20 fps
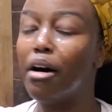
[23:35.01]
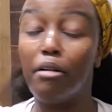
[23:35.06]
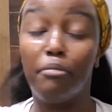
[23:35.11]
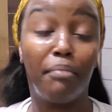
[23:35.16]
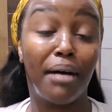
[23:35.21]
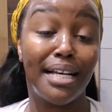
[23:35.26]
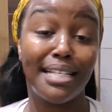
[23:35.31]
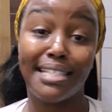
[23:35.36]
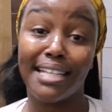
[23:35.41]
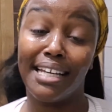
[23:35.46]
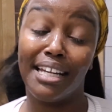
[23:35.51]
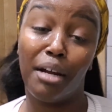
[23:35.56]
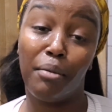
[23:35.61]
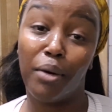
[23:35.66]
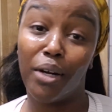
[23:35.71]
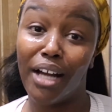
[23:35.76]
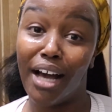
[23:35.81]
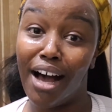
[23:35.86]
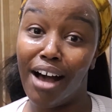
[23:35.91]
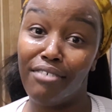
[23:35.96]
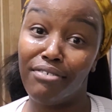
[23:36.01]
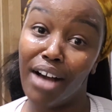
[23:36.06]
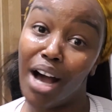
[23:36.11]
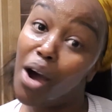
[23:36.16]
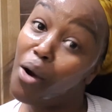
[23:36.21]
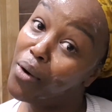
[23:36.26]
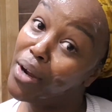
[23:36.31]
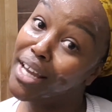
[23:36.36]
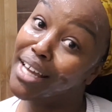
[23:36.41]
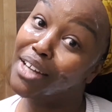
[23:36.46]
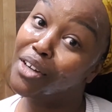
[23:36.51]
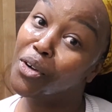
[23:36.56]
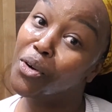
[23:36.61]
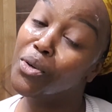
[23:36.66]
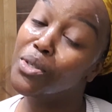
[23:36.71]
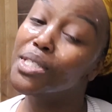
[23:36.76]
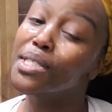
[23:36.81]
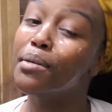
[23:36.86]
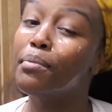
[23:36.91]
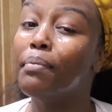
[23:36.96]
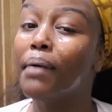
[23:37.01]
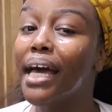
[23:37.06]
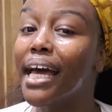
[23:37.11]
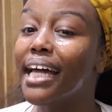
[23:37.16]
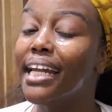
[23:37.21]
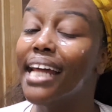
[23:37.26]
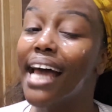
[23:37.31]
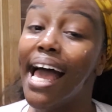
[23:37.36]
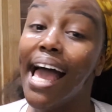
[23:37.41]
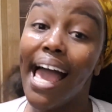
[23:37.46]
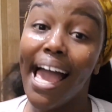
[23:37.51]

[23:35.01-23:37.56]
mask in about a half hour and go to bed,